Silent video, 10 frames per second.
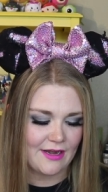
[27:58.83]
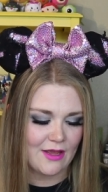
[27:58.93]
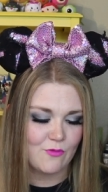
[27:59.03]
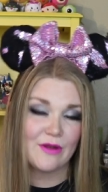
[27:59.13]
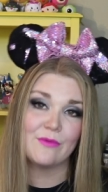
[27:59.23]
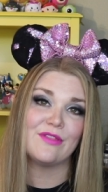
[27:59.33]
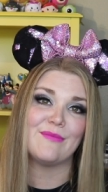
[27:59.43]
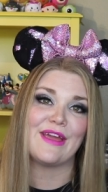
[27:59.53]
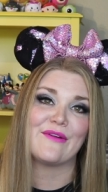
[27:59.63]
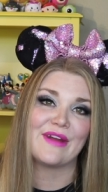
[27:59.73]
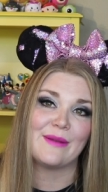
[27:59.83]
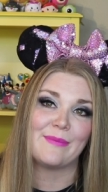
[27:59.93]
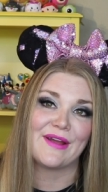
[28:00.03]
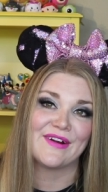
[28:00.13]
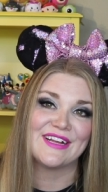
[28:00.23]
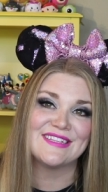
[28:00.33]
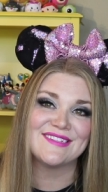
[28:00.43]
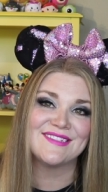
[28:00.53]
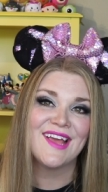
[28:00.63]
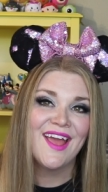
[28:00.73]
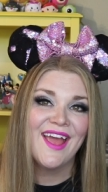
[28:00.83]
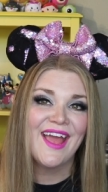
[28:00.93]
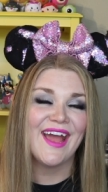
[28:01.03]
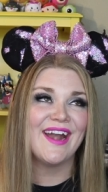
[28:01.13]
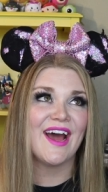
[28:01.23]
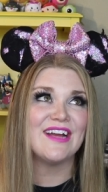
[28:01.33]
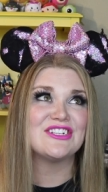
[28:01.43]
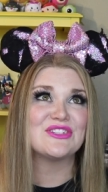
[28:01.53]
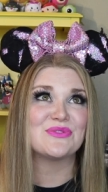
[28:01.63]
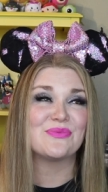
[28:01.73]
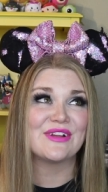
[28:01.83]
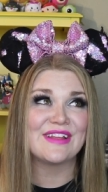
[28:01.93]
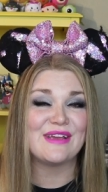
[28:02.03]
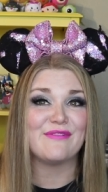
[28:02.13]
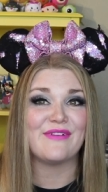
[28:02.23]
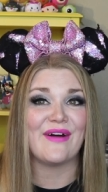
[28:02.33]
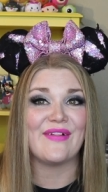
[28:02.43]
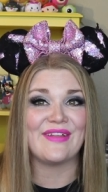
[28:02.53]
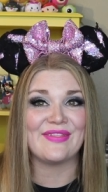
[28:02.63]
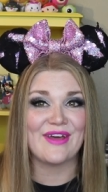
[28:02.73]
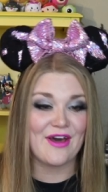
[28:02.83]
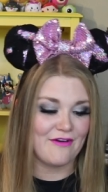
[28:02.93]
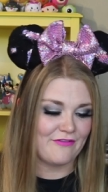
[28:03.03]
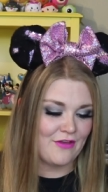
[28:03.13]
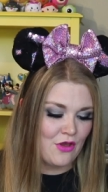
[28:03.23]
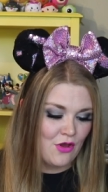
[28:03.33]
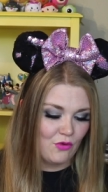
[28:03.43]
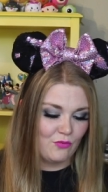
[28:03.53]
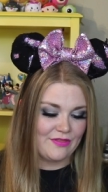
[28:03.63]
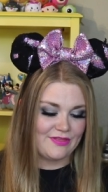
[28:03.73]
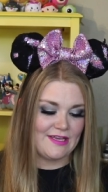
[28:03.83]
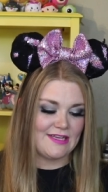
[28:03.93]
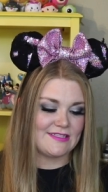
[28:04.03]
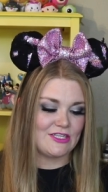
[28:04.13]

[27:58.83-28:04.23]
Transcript: And I went with my grandparents, and I just really fell in love with this